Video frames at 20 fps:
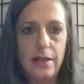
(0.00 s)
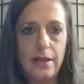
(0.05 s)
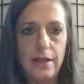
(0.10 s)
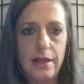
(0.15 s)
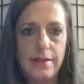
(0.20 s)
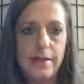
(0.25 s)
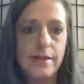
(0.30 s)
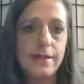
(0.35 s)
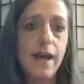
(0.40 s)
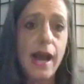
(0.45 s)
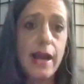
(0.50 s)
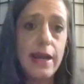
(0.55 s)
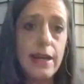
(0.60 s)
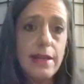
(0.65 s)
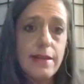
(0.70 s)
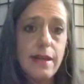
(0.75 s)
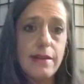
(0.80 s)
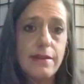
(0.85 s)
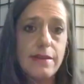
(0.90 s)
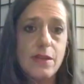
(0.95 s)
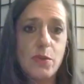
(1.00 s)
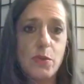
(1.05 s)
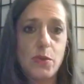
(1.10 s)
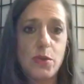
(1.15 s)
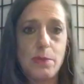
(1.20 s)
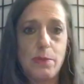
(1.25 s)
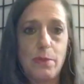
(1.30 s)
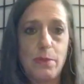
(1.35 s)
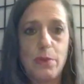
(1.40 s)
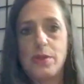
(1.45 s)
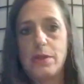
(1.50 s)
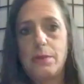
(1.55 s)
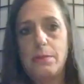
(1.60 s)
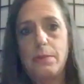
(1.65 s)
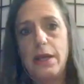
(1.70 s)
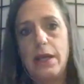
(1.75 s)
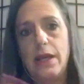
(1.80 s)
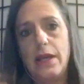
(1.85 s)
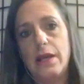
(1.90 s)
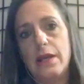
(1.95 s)
that society tells us we're supposed to
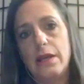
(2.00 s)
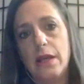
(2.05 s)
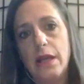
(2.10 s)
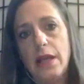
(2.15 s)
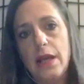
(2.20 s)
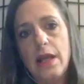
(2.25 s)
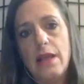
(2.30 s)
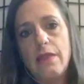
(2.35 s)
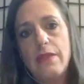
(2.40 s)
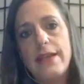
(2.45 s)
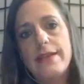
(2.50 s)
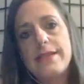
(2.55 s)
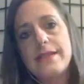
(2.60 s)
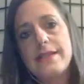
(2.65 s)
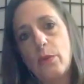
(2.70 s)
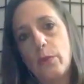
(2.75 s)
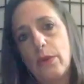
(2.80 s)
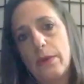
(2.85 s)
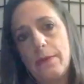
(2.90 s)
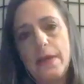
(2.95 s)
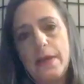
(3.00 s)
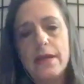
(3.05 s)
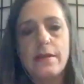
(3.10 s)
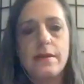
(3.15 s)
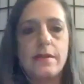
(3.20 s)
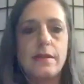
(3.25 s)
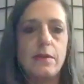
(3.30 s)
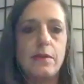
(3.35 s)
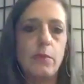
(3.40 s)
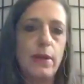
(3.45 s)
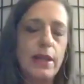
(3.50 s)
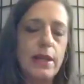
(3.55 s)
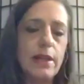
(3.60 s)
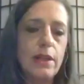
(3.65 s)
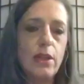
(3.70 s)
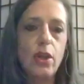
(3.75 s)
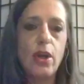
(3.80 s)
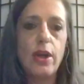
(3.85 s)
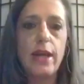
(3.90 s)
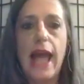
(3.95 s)
be, and things that we missed and we
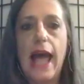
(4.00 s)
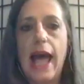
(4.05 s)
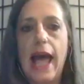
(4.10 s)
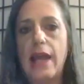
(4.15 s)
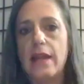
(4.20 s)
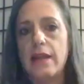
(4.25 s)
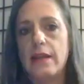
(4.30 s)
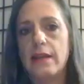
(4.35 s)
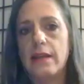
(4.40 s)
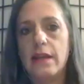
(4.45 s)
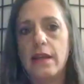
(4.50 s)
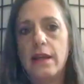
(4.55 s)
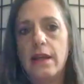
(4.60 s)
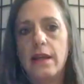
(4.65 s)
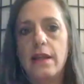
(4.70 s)
didn't look at, and